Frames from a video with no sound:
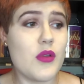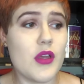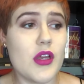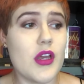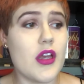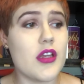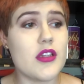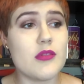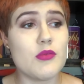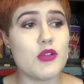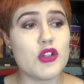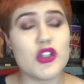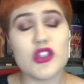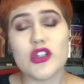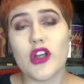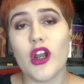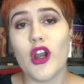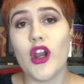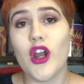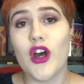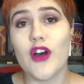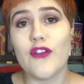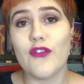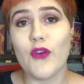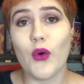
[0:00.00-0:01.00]
As much as I
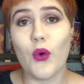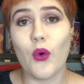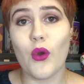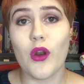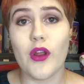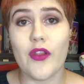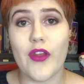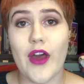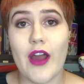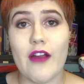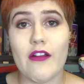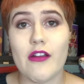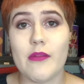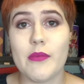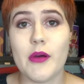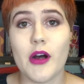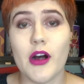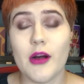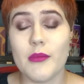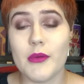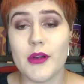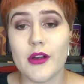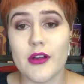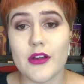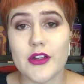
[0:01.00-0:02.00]
love all of the Harry Potter
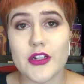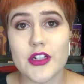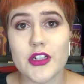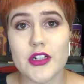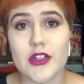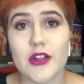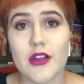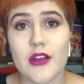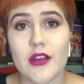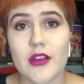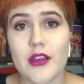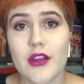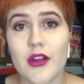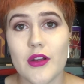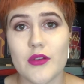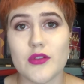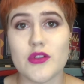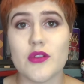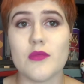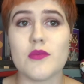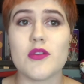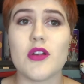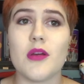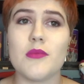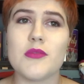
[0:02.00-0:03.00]
merch, you know,
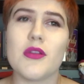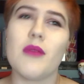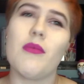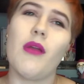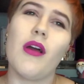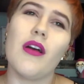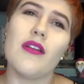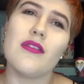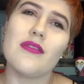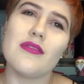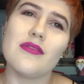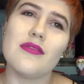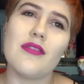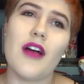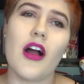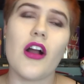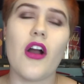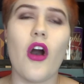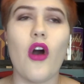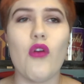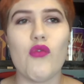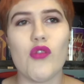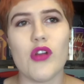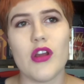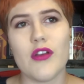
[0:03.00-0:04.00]
sometimes I'm like, oh, I
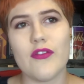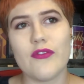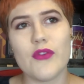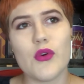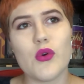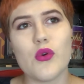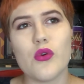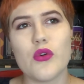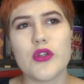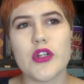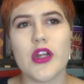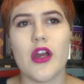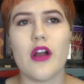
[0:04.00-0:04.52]
can't really afford it.